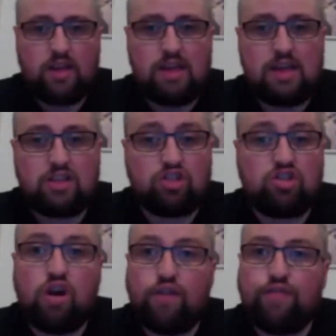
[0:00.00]
is a
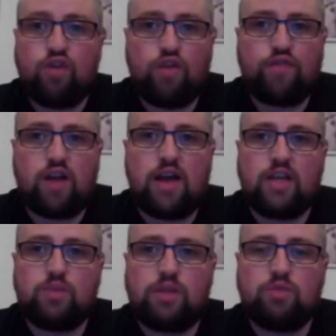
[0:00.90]
tough guy as
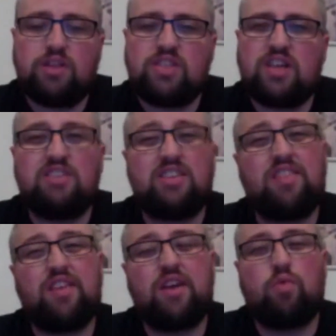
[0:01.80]
well. He's one of these guys that I
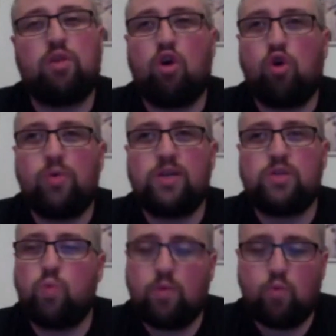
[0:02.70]
think will always
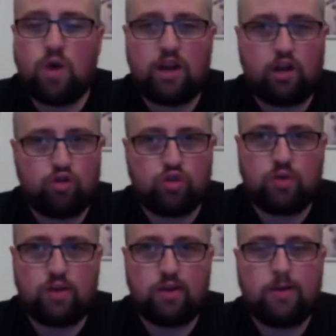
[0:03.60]
win one, lose
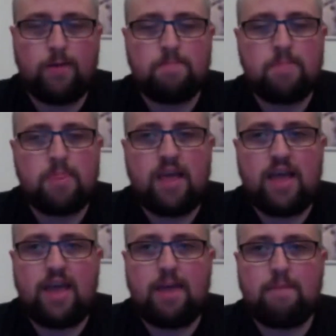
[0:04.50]
one,
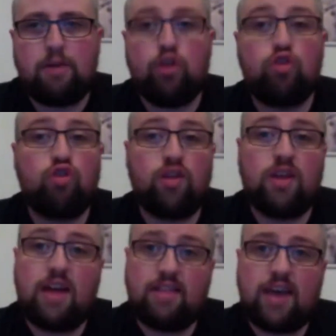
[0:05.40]
look good
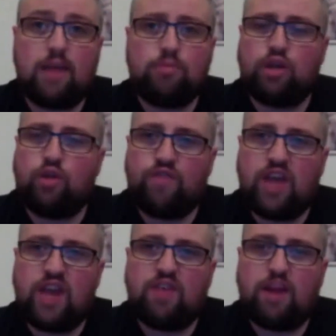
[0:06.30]
at times and look very,
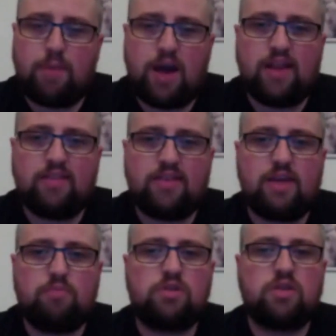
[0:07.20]
very bad at
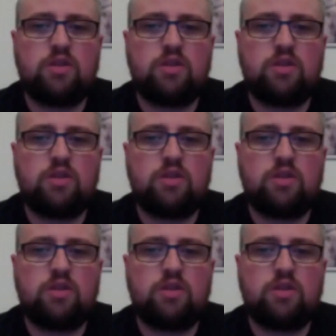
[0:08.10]
times.